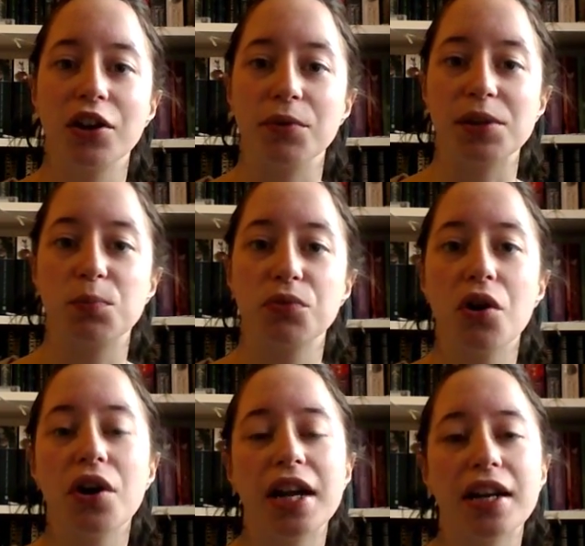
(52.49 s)
who was
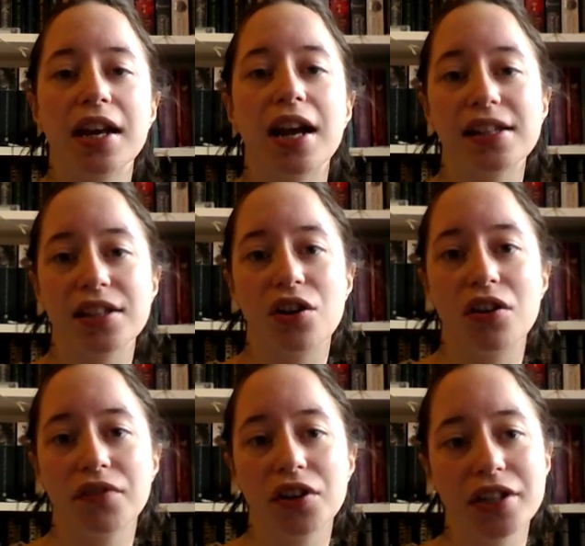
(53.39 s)
brought in as an
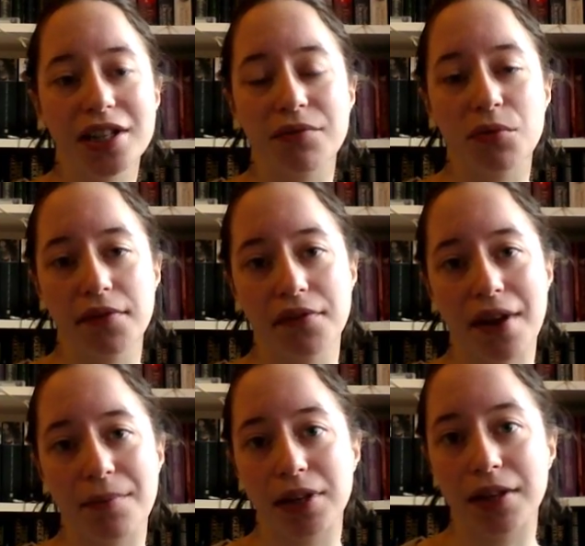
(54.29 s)
orphan to live with a
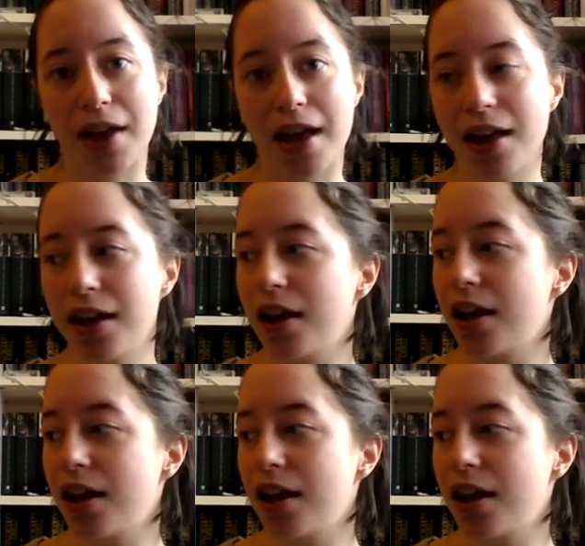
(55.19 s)
family there.